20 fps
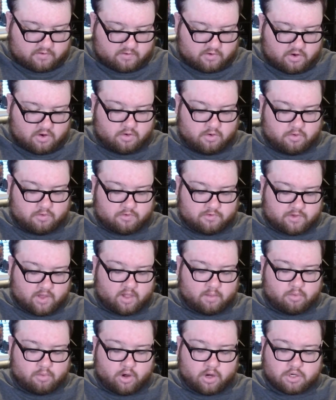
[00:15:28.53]
new
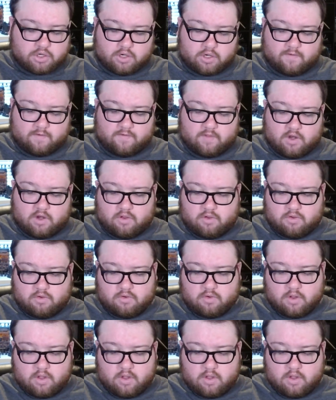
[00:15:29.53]
celebration of the new